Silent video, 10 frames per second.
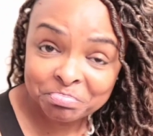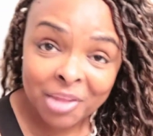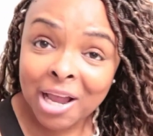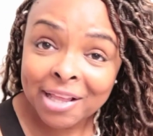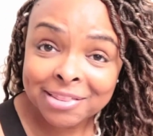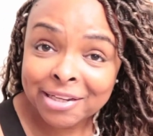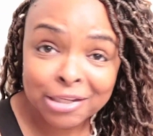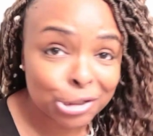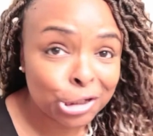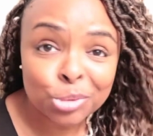I
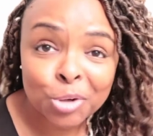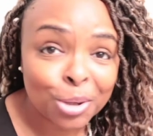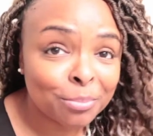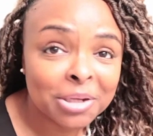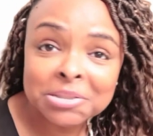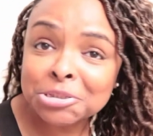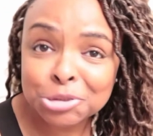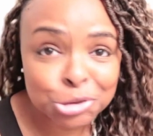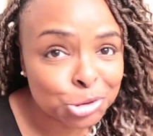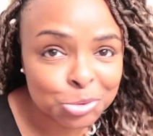think it worked. Mother's
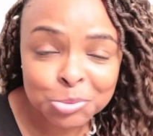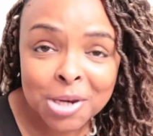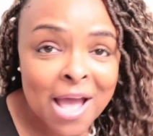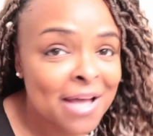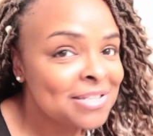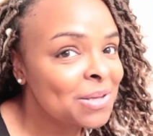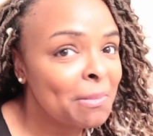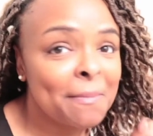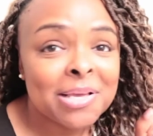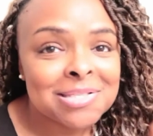cute, so I'm
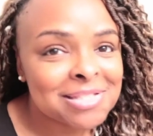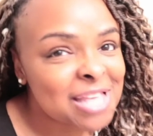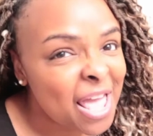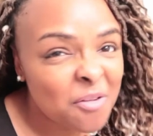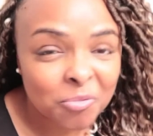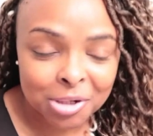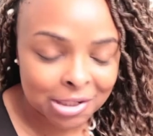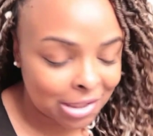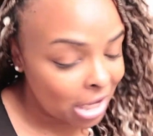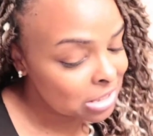gonna be set for the
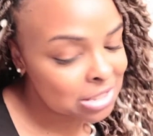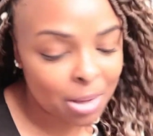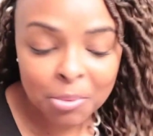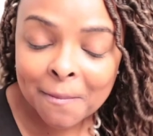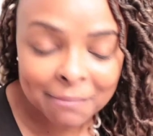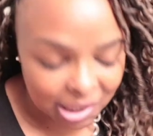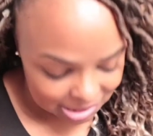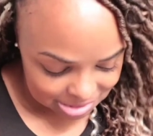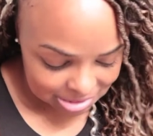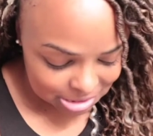next couple
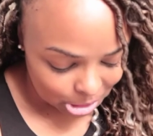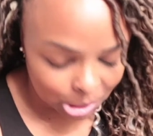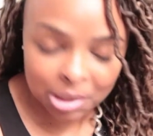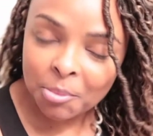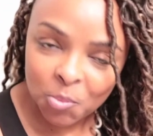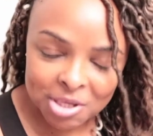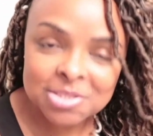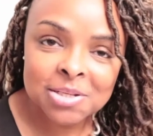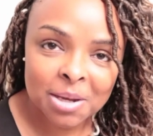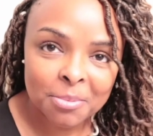months, you know, a couple
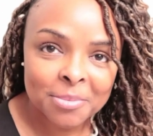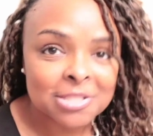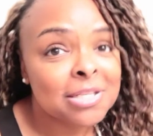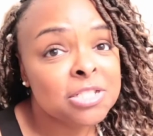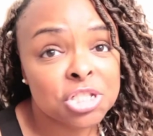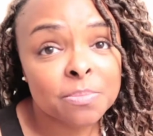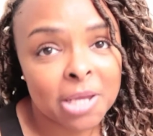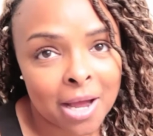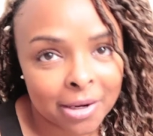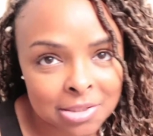weeks, a couple months. Let's just
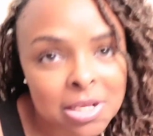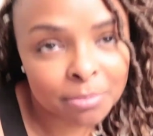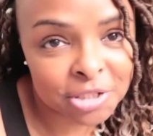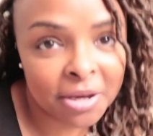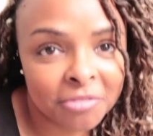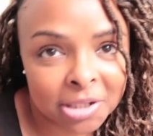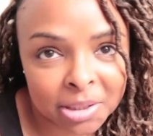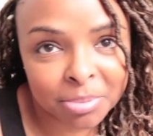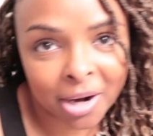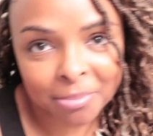be honest, I'm
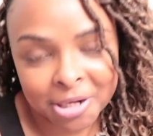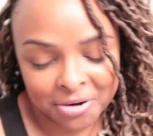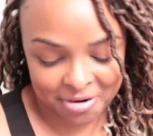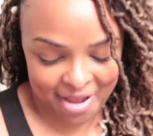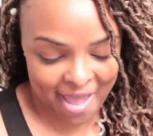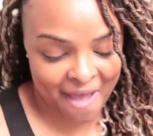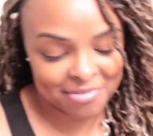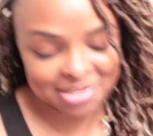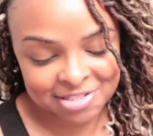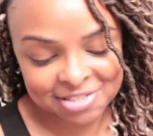definitely probably gonna
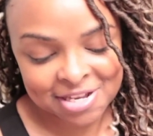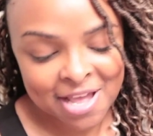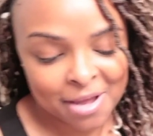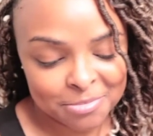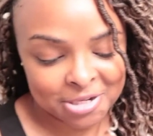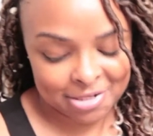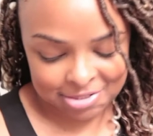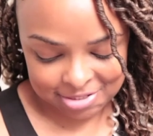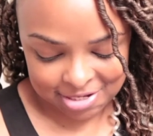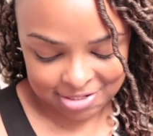have this. I'm trying
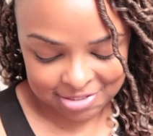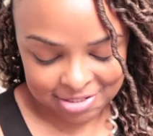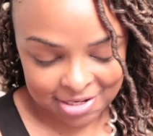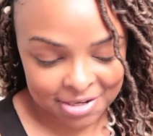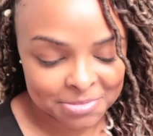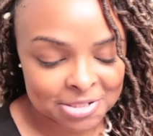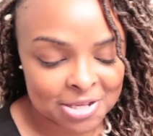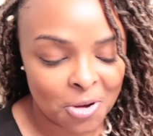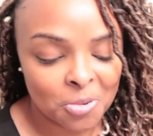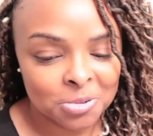to stand this thing up, just
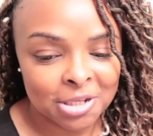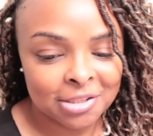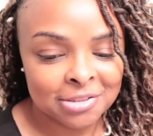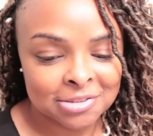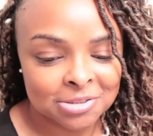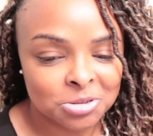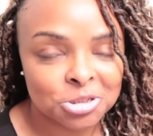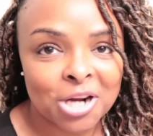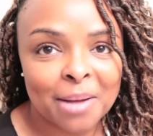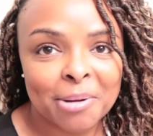hold it, the little
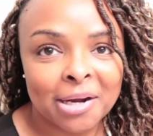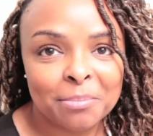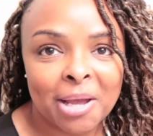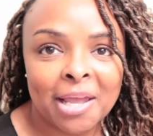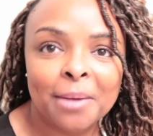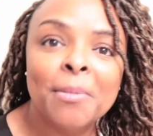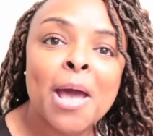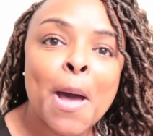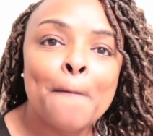tripod in my hand.